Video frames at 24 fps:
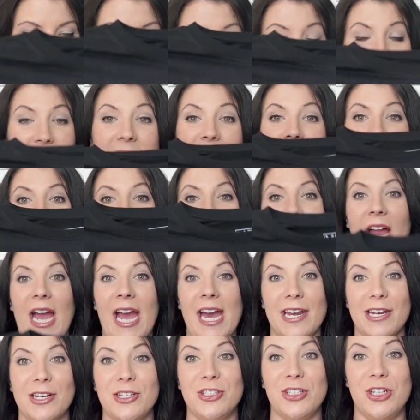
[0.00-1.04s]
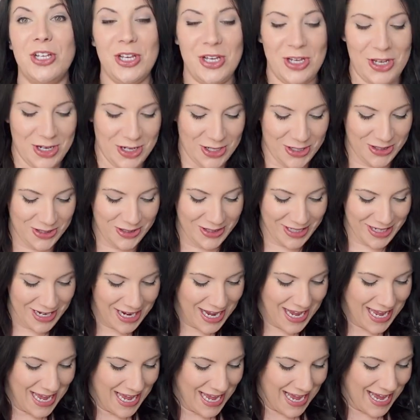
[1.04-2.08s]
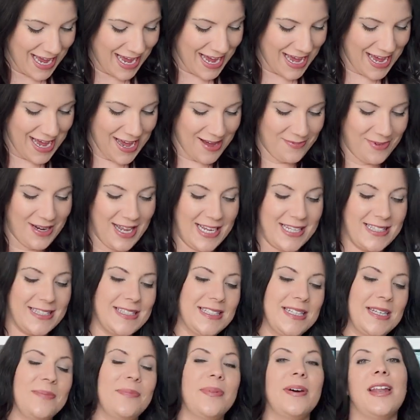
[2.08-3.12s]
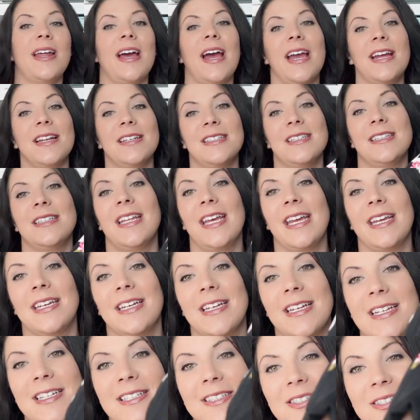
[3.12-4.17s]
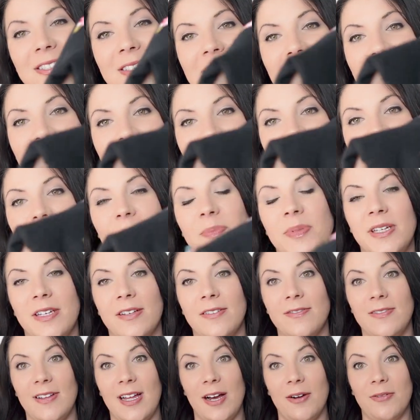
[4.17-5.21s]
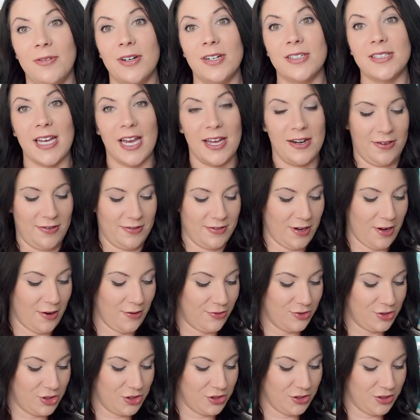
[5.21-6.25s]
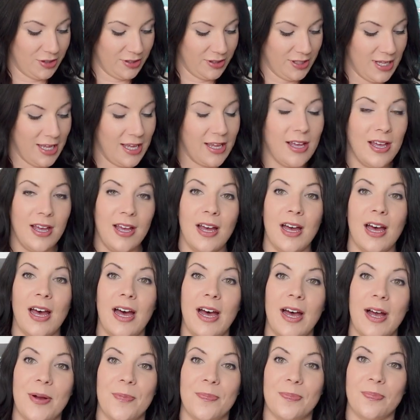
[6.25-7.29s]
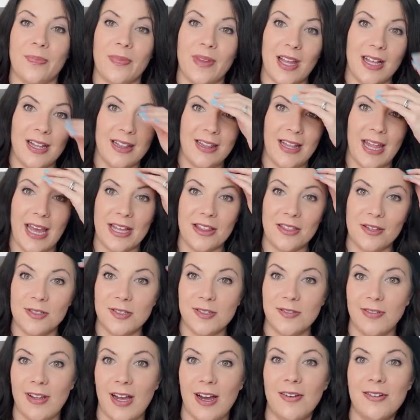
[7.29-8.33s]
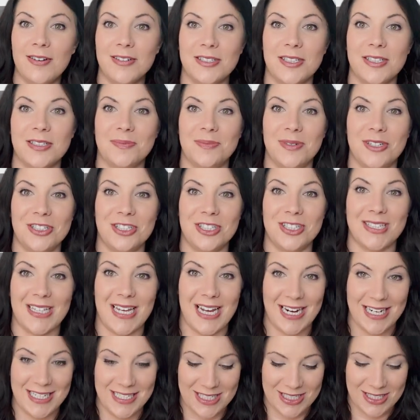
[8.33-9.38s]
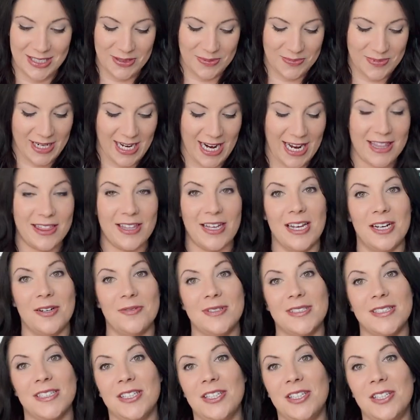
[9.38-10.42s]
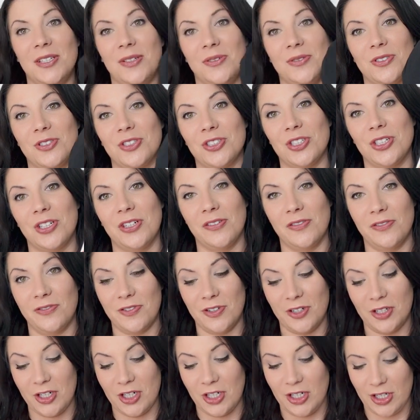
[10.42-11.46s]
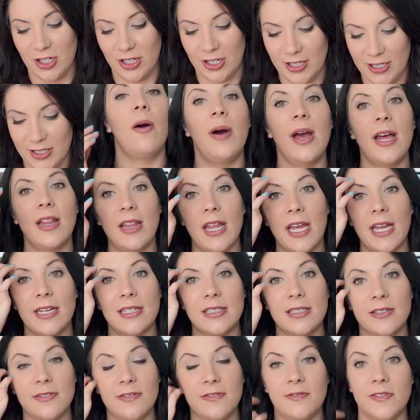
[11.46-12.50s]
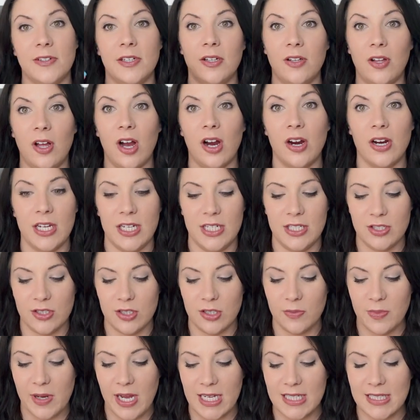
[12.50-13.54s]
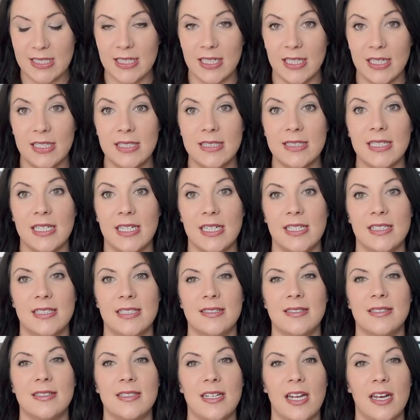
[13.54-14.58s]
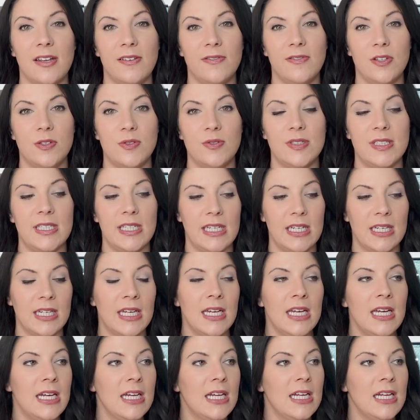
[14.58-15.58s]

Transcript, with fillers: sums up her attitude nicely, but I did like it because there's like little pink flowers. I don't know if she'll like those flowers as much as I do, but I thought it was a cute shirt for her. How I like to fill our Easter baskets is, instead of using